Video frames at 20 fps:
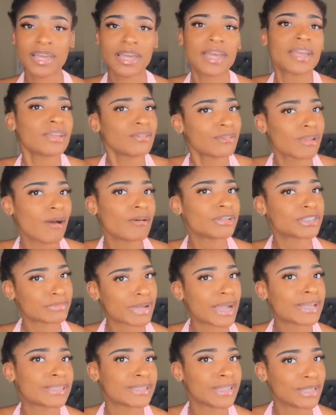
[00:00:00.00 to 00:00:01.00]
you know, it's the
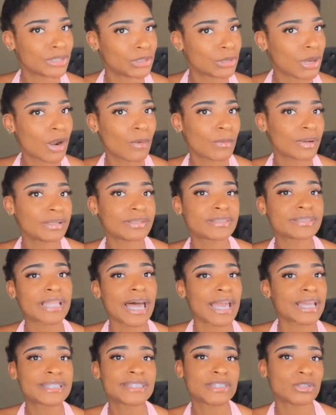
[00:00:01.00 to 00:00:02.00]
right thing to do. I don't wanna
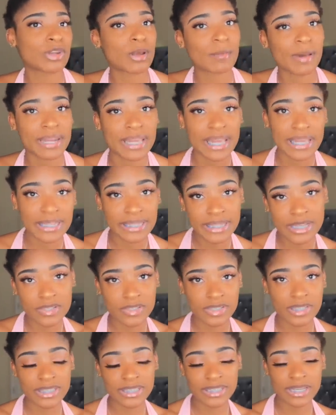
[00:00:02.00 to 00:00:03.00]
like steal nobody ideas
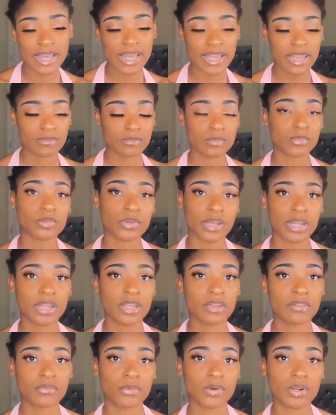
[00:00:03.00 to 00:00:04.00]
and then like give them
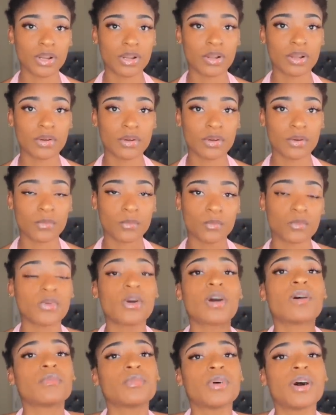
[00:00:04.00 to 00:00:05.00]
credit for,
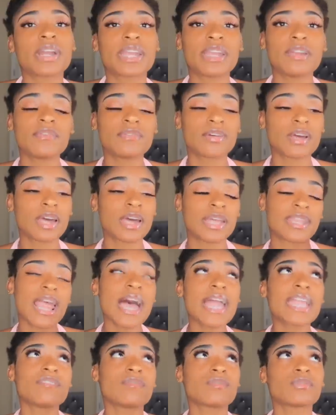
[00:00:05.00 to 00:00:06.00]
well, well give,
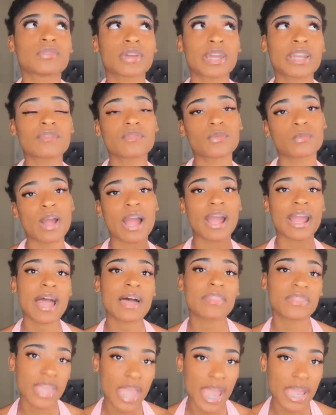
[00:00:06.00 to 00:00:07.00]
not give them credit from where I
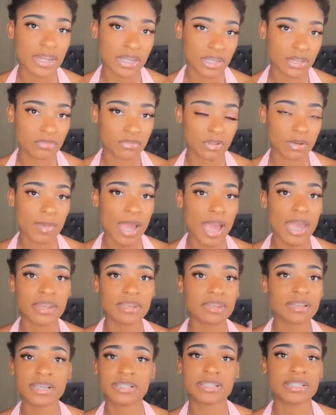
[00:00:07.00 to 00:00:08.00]
got the idea from. I,
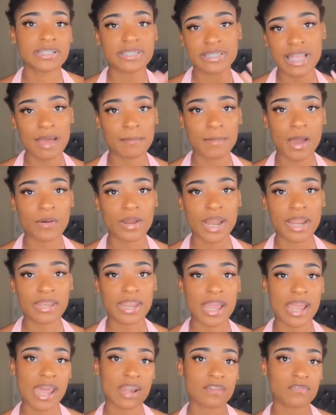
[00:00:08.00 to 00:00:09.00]
because this is not my own idea,
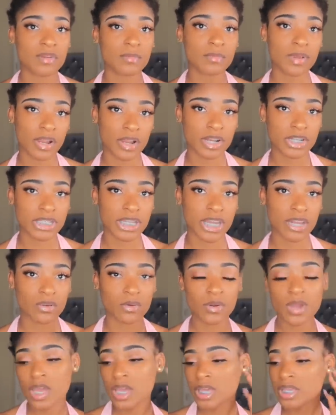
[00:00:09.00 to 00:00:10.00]
I got it from her channel.
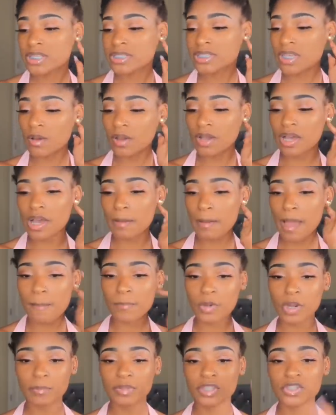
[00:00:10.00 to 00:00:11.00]
So um, I'm
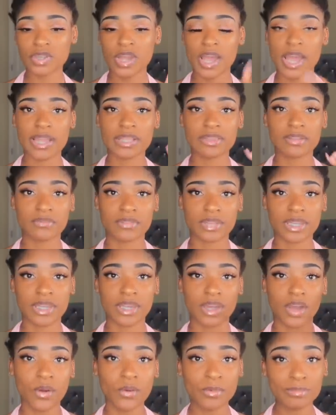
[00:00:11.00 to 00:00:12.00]
gonna be trying the
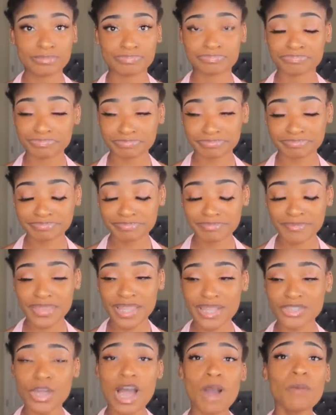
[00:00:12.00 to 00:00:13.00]
video.
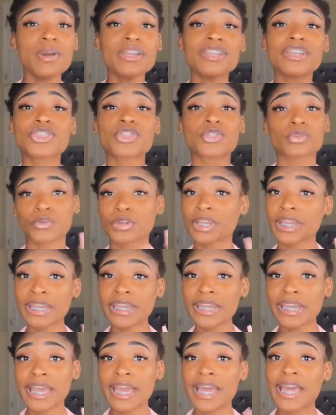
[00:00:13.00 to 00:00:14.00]
So I went to
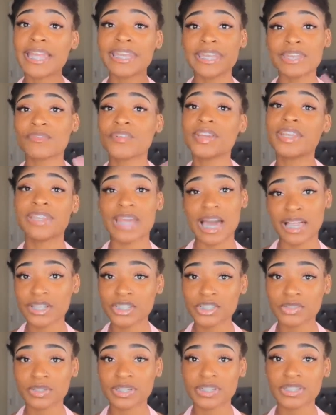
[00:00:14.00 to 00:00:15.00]
three different Dollar
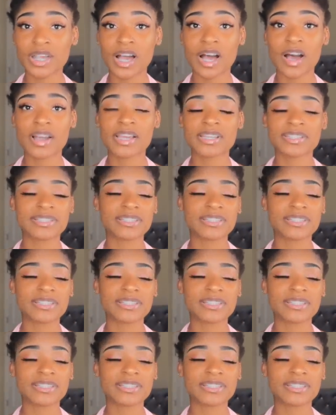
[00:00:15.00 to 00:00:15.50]
Trees, y'all, because